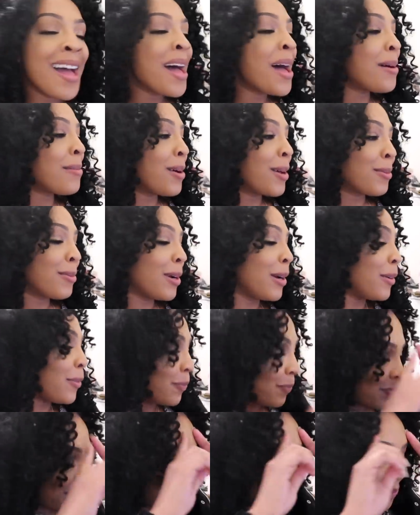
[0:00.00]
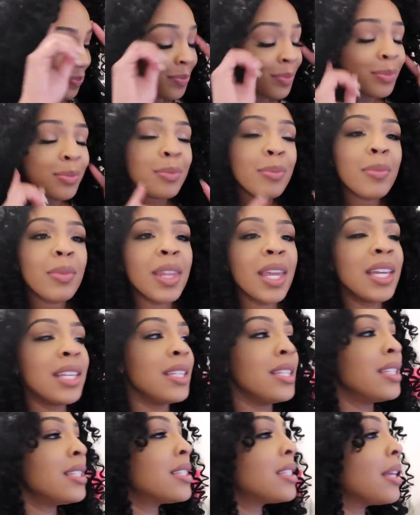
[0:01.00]
I'm out of breath.
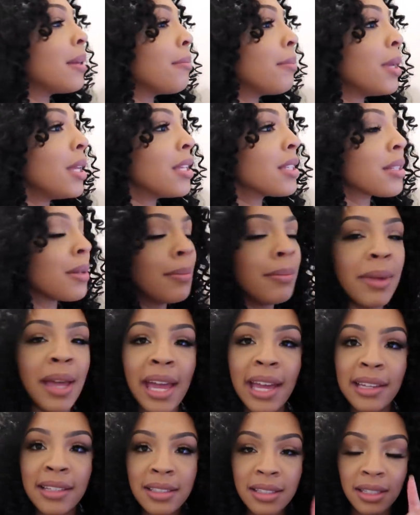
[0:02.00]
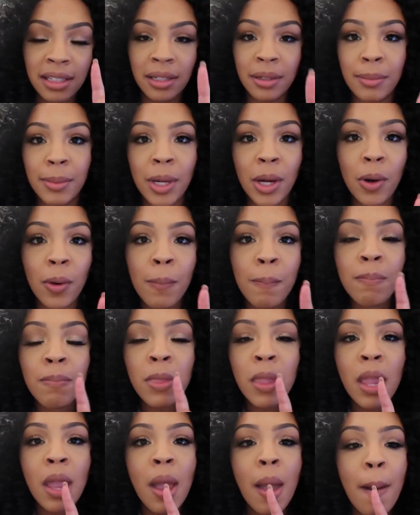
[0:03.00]
Sent me some mask in the mail,
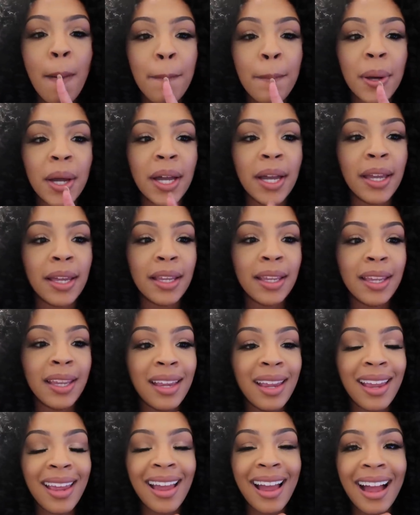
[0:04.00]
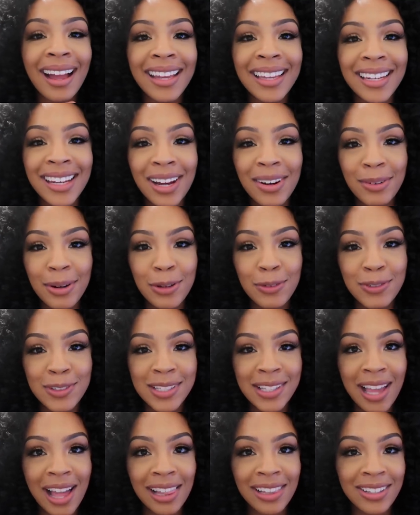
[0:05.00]
but I cannot wait for
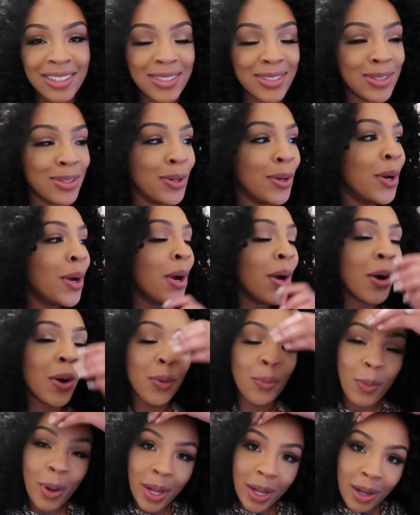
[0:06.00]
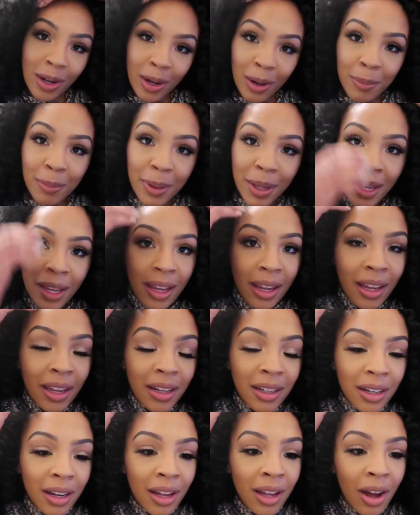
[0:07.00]
Skylar to wake up
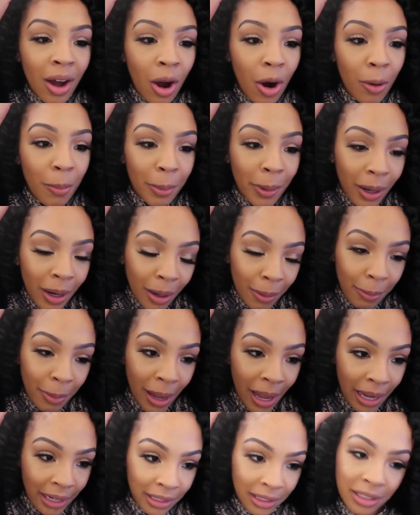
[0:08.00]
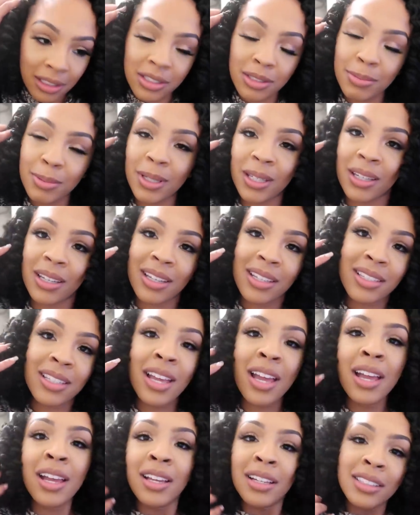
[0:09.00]
and open her package, because
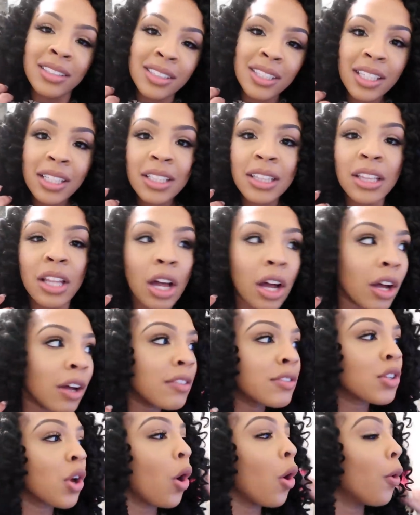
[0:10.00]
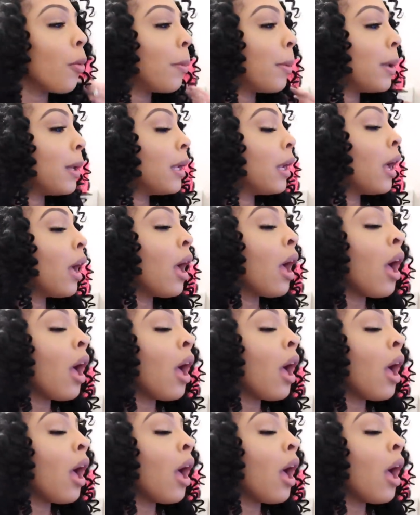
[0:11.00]
she loves open